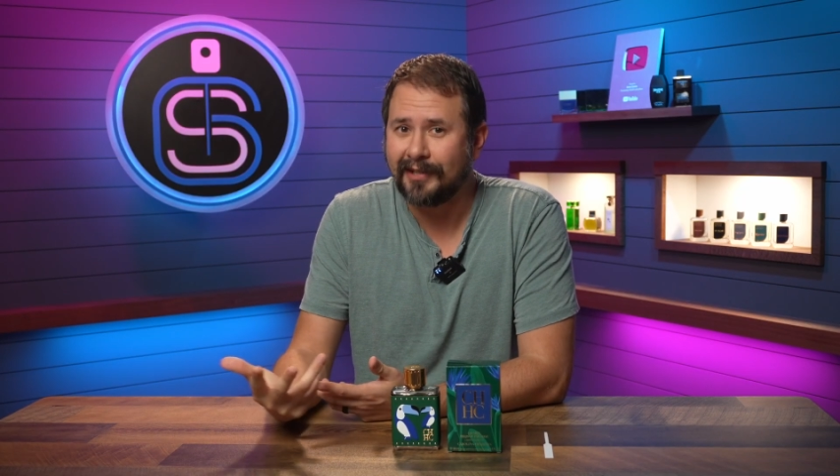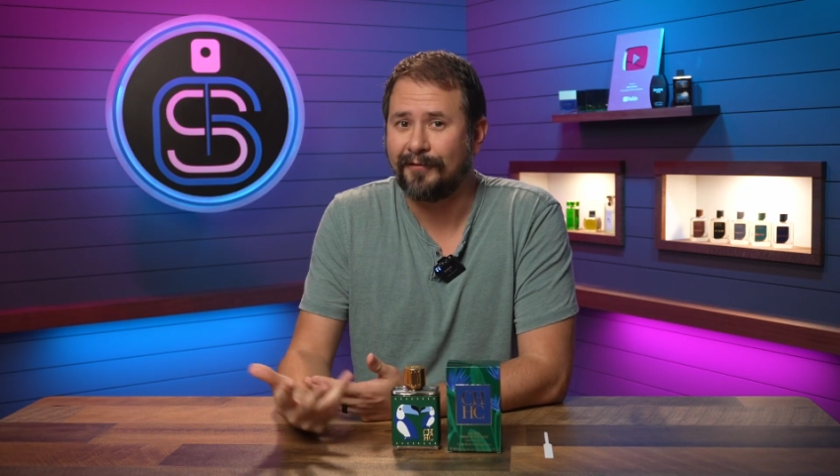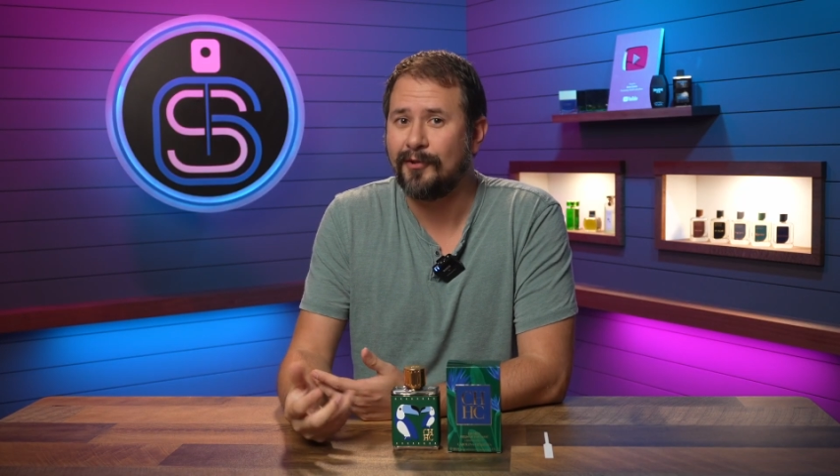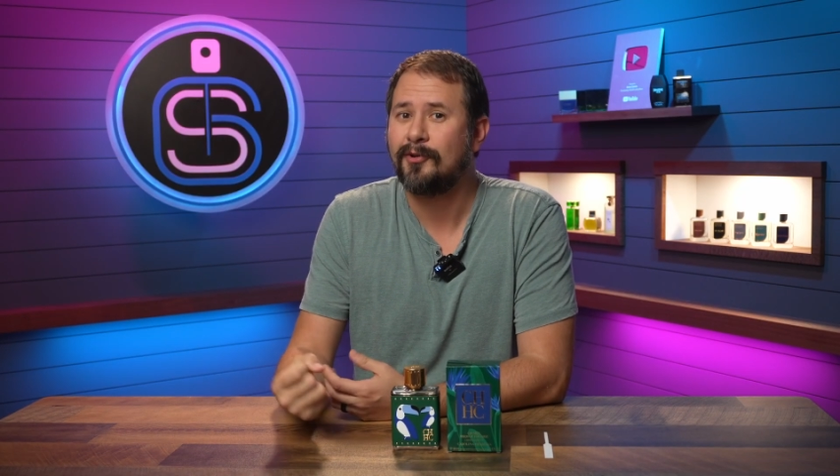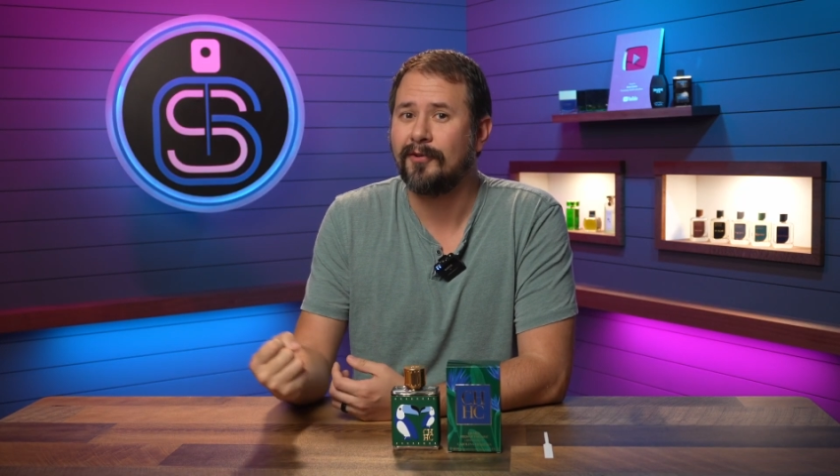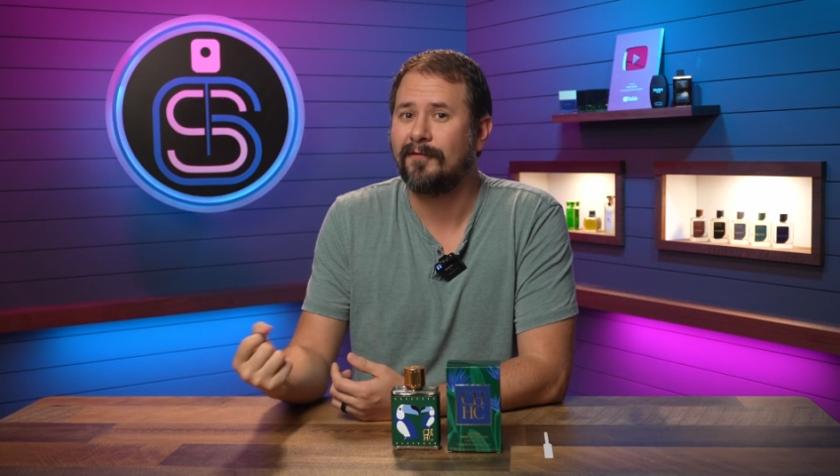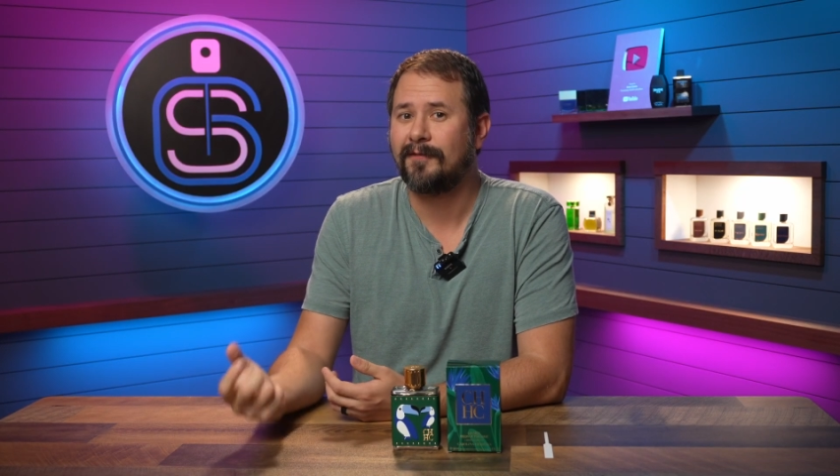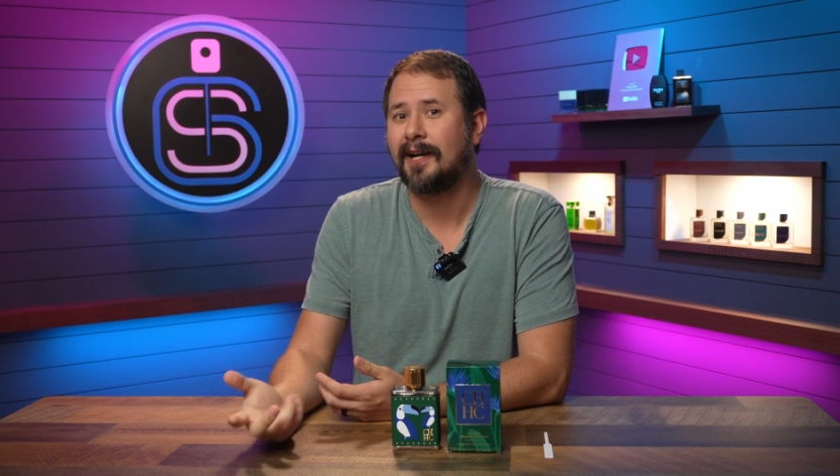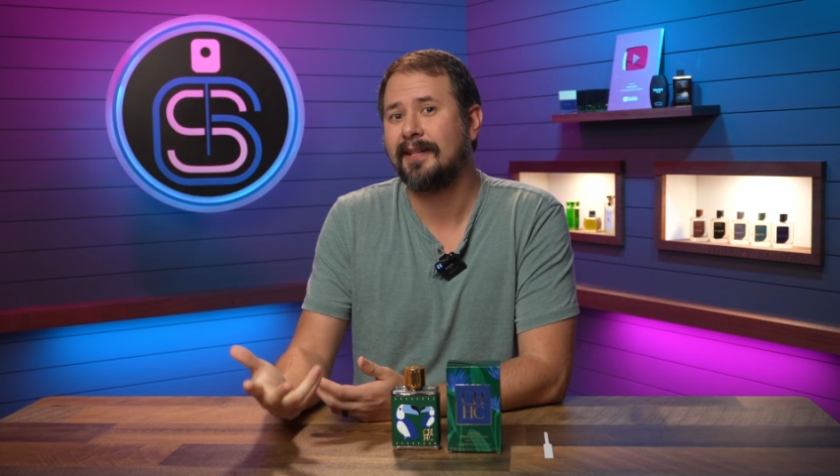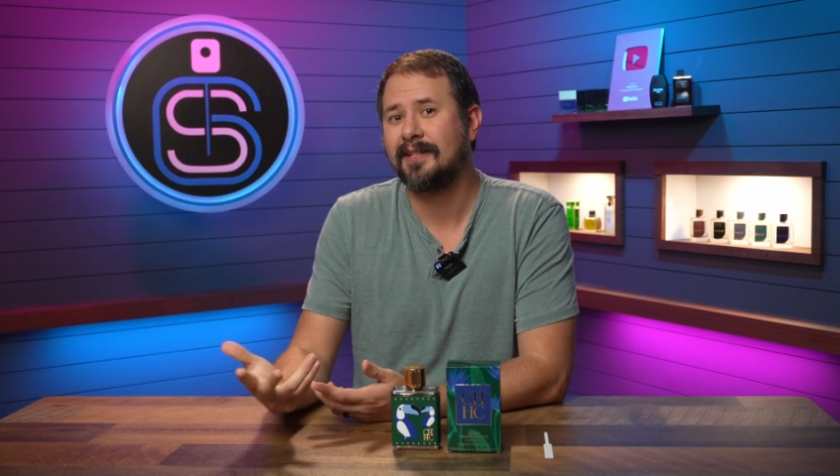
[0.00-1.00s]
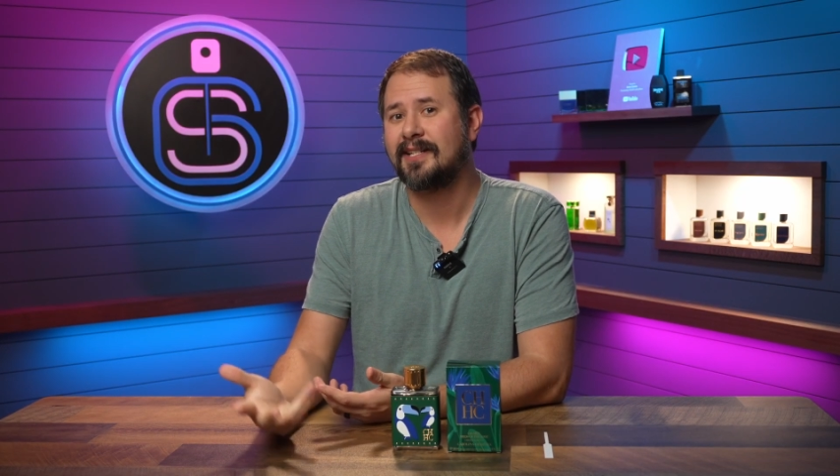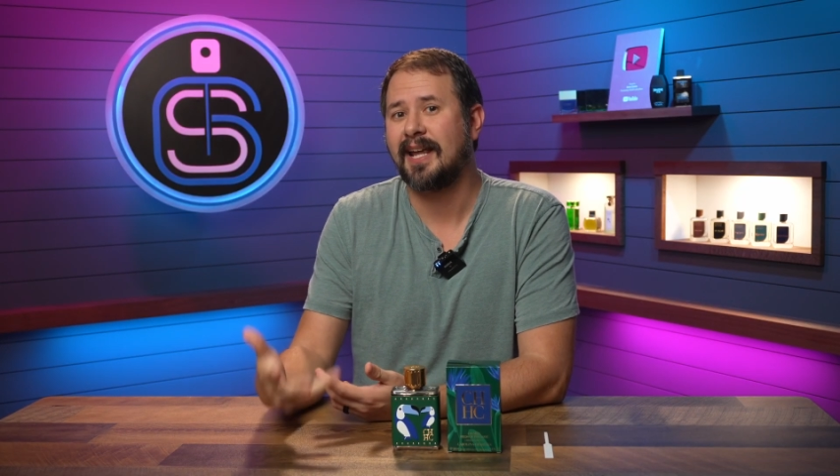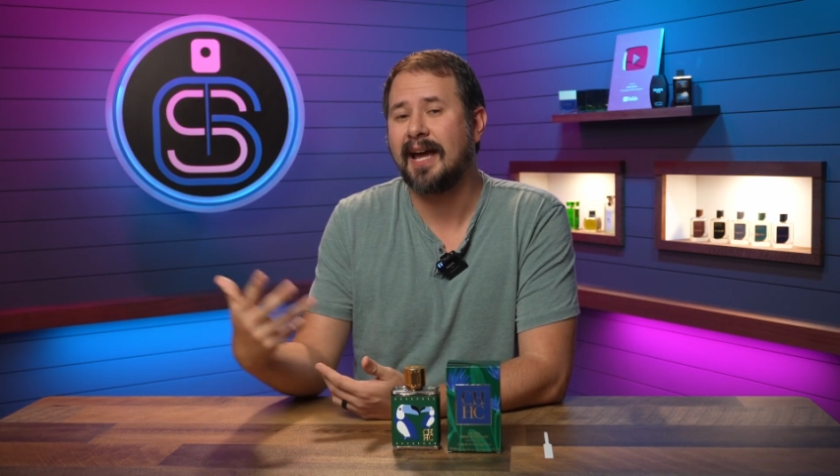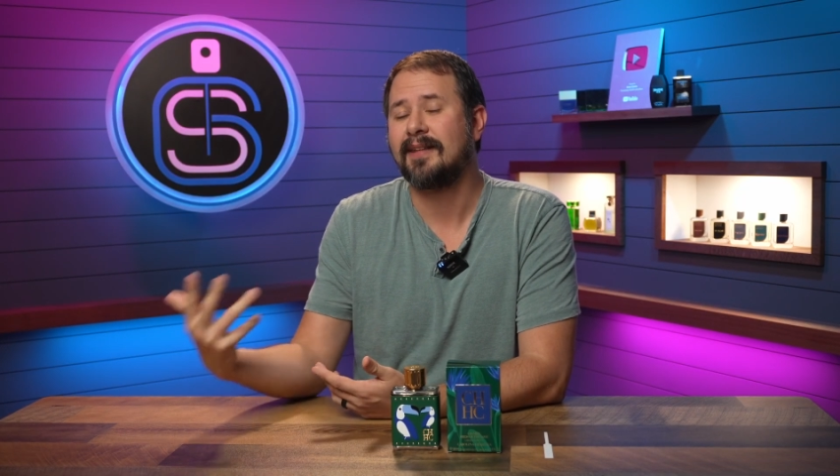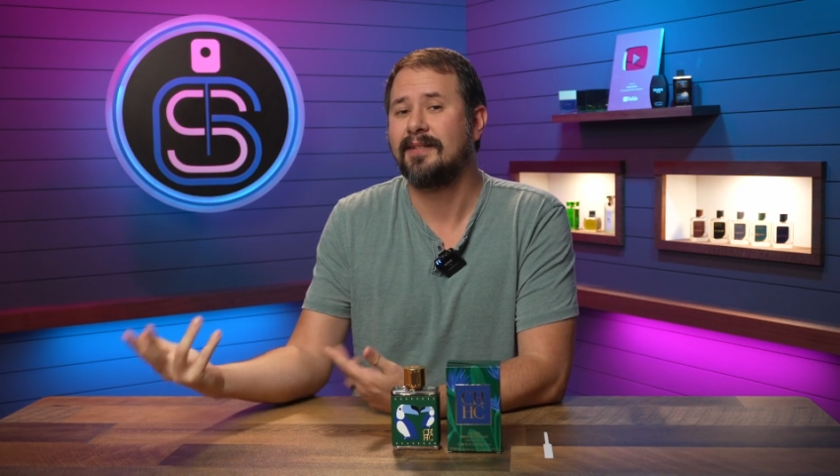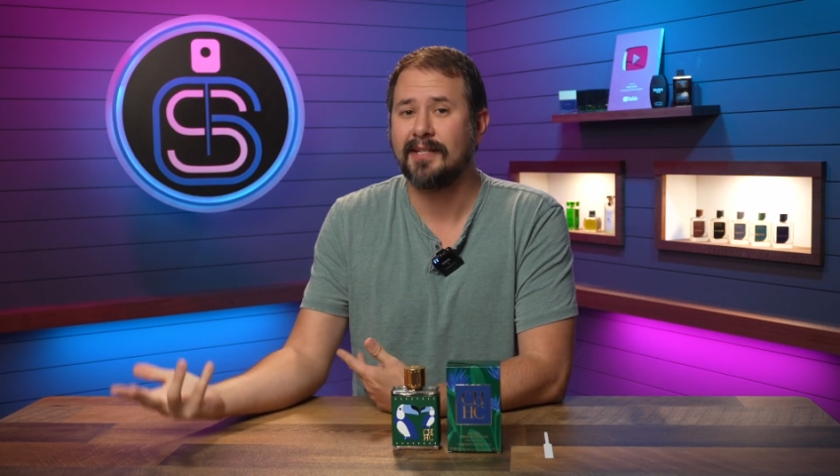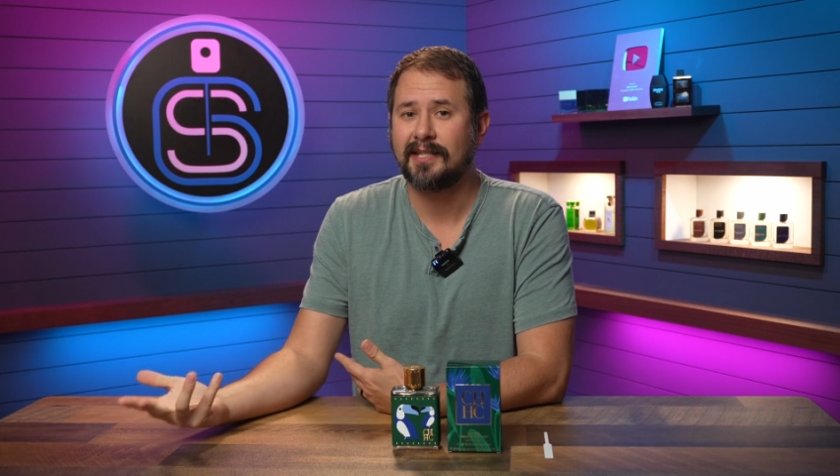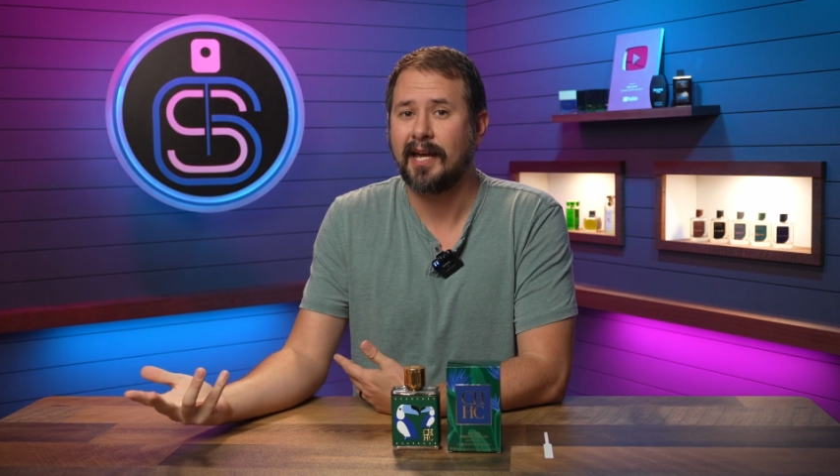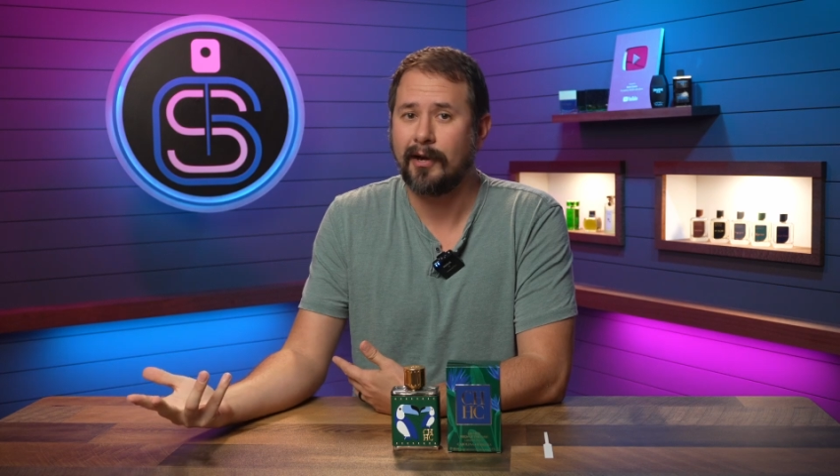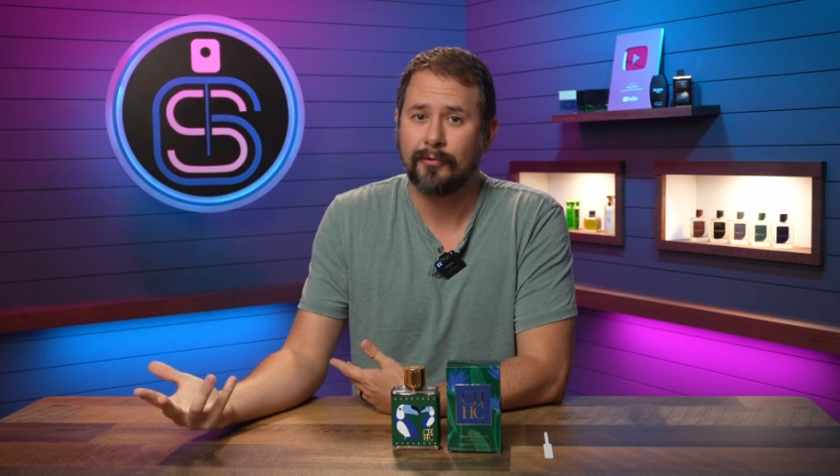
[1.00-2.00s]
if you could find this at
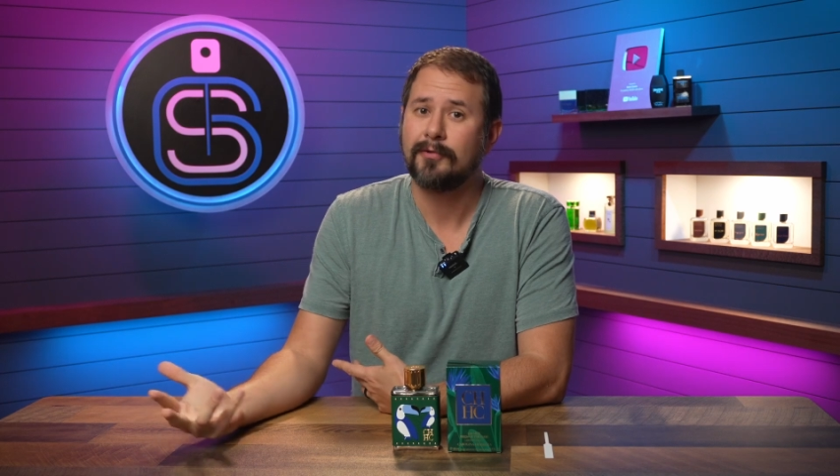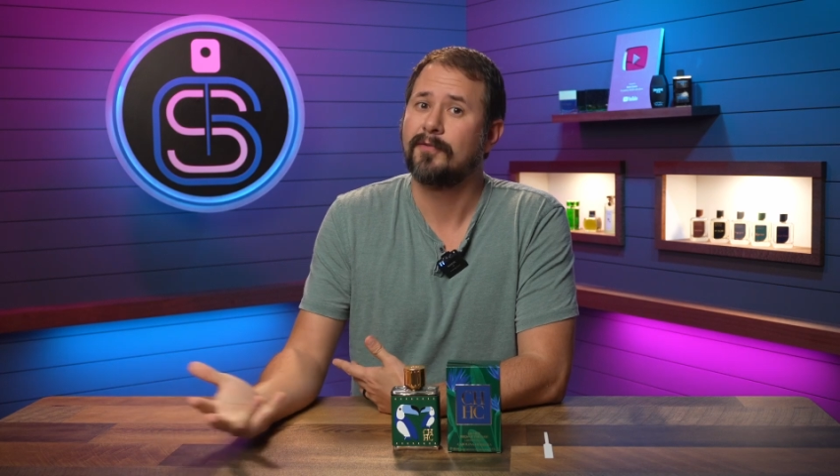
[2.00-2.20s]
discounters